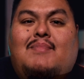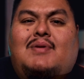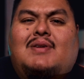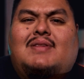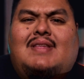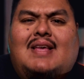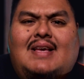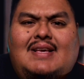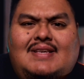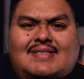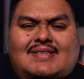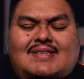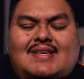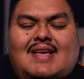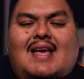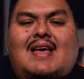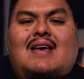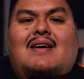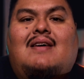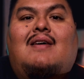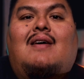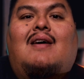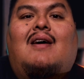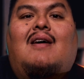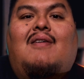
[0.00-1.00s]
but they
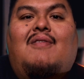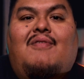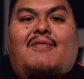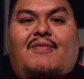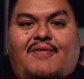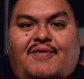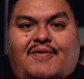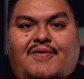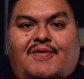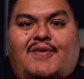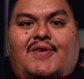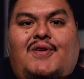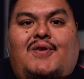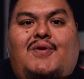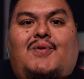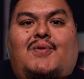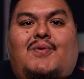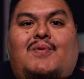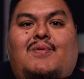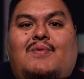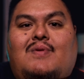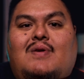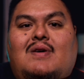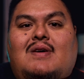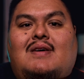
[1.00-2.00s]
sent a
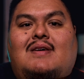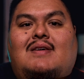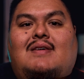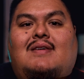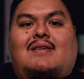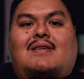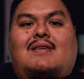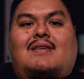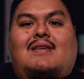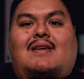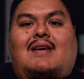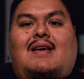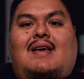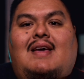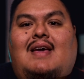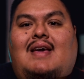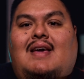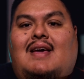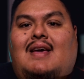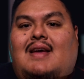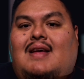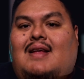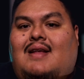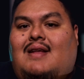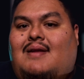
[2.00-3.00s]
few,
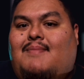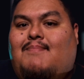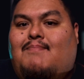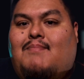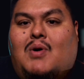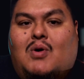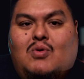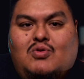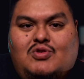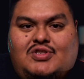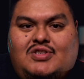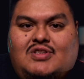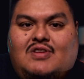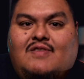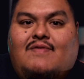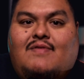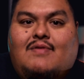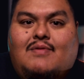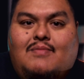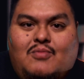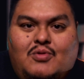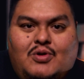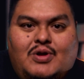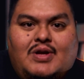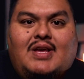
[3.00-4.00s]
and most of
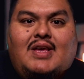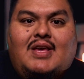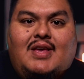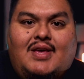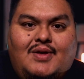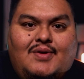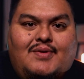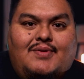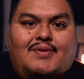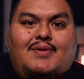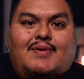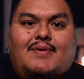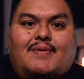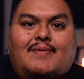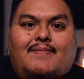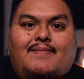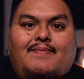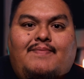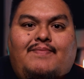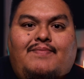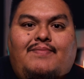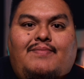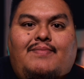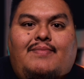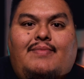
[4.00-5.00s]
them were killed.
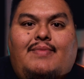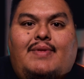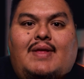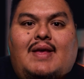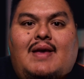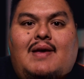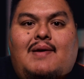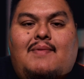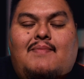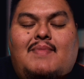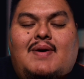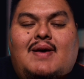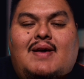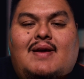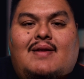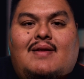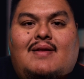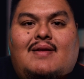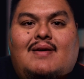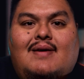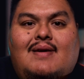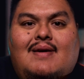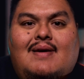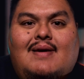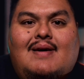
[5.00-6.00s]
Amen.